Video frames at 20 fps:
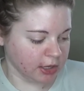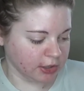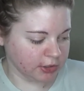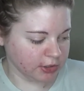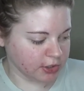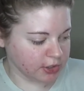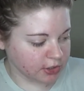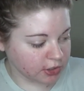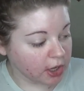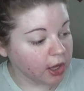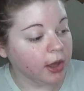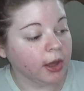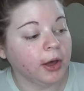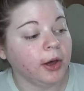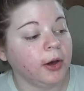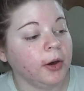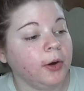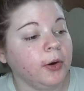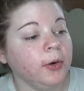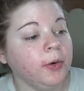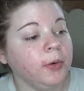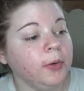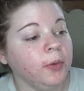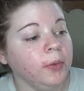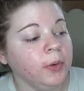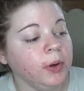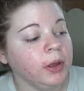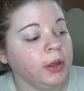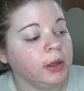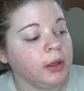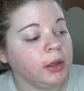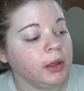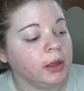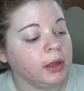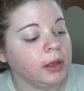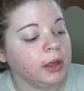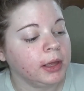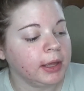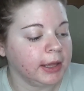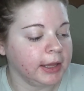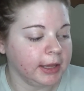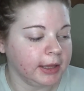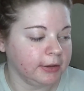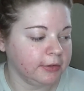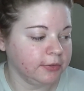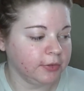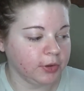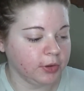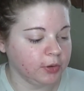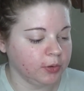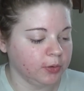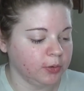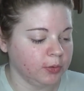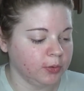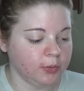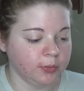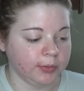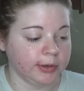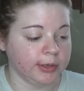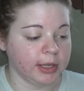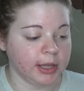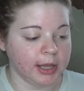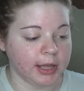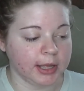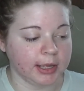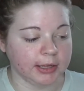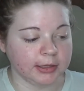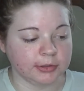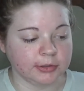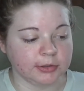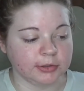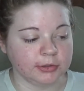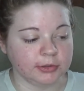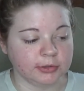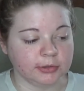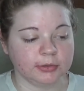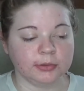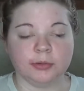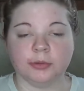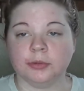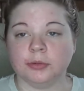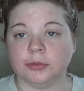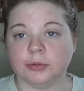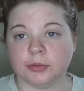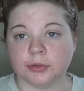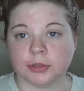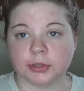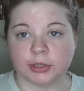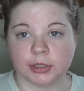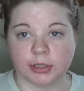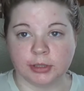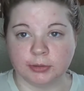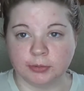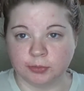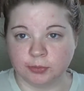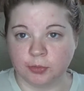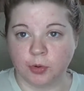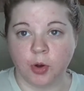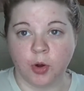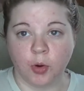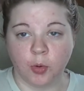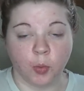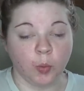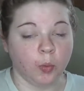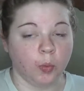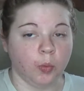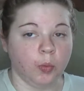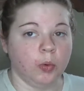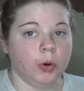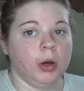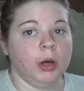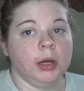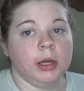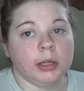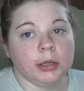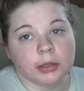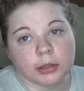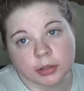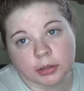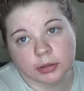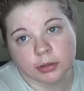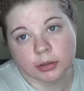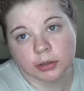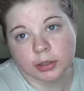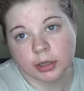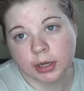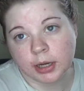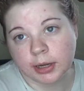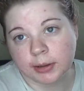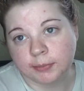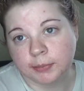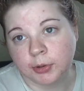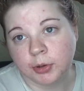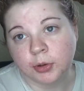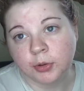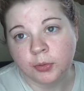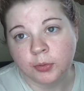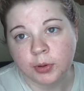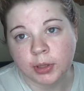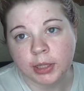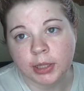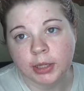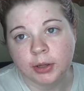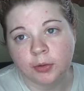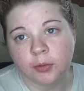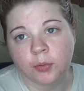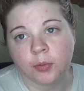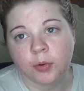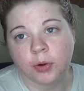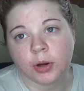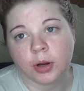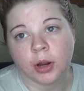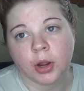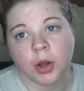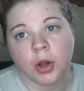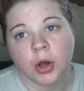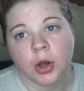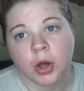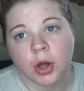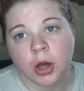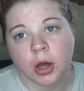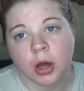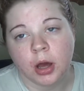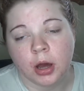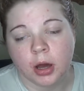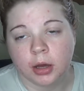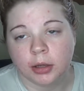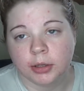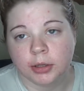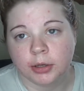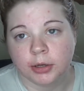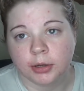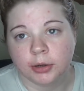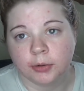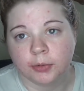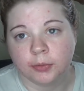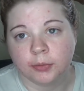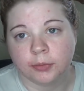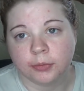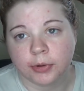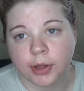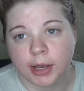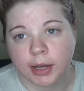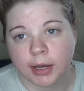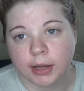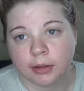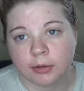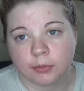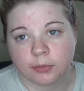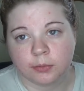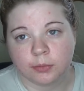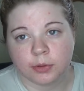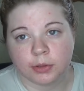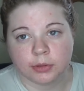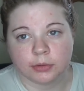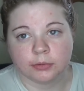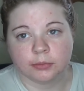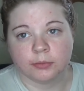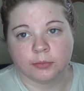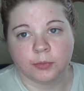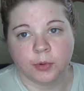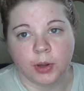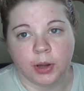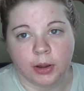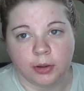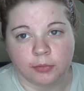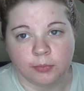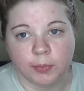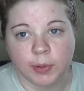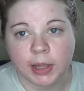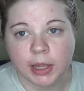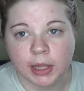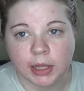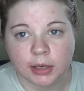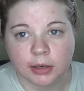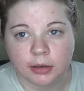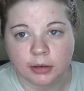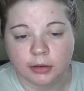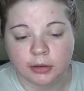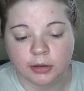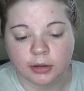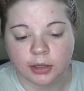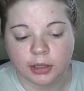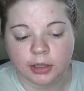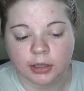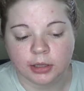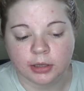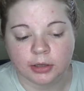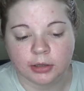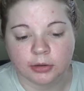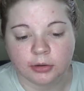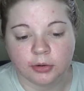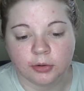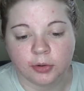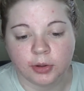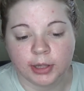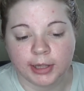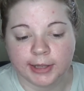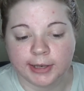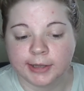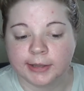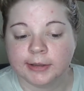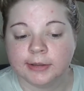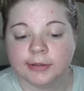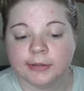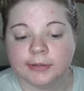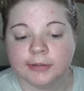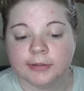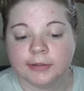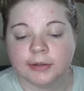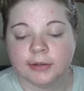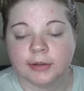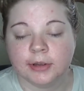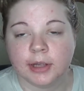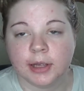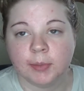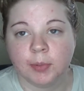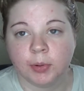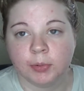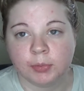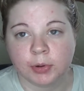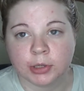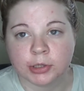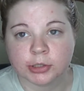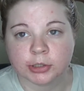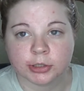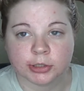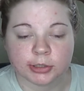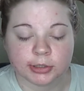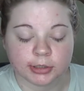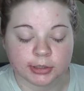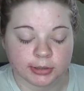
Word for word: So if you would like to see what I'm doing or, you know, find out what where I've been, then go ahead and keep on watching.